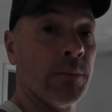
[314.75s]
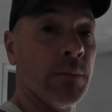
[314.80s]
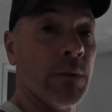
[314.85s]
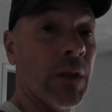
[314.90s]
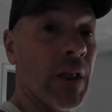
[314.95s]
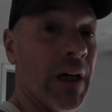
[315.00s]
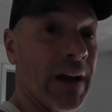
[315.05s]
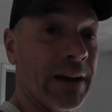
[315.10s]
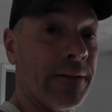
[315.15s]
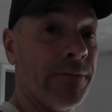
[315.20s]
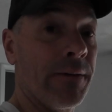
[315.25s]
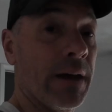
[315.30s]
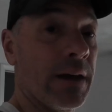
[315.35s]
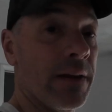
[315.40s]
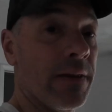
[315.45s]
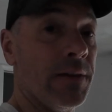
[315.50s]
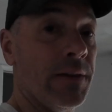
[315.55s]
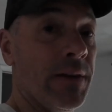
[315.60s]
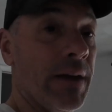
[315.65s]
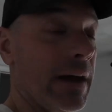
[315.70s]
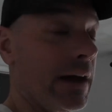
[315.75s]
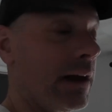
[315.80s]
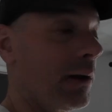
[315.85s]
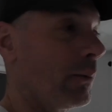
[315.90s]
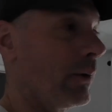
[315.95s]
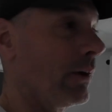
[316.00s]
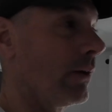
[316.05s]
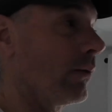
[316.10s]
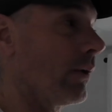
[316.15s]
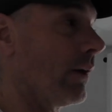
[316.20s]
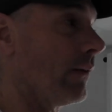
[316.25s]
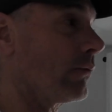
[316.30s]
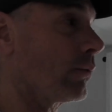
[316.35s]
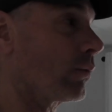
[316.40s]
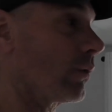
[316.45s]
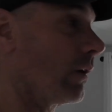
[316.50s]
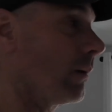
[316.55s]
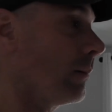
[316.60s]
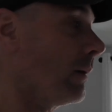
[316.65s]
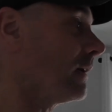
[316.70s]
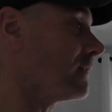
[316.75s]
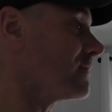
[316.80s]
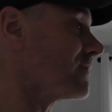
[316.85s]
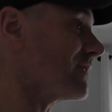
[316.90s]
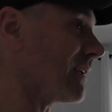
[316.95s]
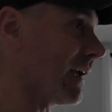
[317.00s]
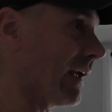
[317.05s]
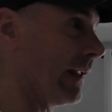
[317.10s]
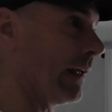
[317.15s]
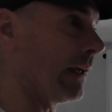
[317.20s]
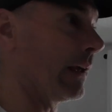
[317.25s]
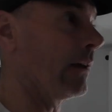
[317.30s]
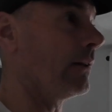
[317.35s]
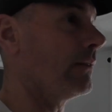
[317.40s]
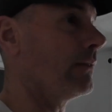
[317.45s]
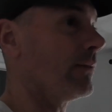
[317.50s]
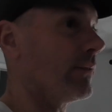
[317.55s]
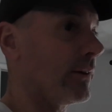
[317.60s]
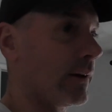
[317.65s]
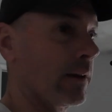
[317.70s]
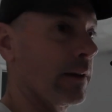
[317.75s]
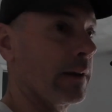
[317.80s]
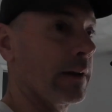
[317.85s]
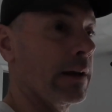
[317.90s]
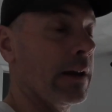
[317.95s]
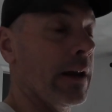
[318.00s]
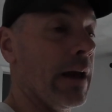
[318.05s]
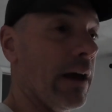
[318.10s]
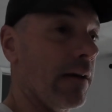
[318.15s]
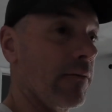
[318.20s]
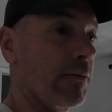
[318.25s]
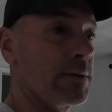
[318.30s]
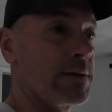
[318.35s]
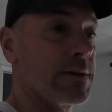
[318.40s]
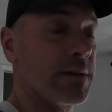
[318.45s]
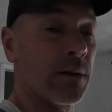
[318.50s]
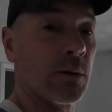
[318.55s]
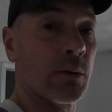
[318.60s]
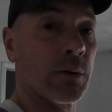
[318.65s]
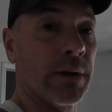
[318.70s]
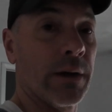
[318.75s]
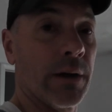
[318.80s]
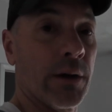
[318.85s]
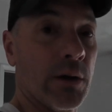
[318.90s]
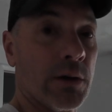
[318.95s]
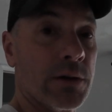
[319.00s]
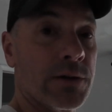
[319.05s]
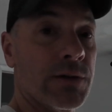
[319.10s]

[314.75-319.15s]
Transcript: life out of the deck, and we don't have to worry about staining it, sealing it every single year.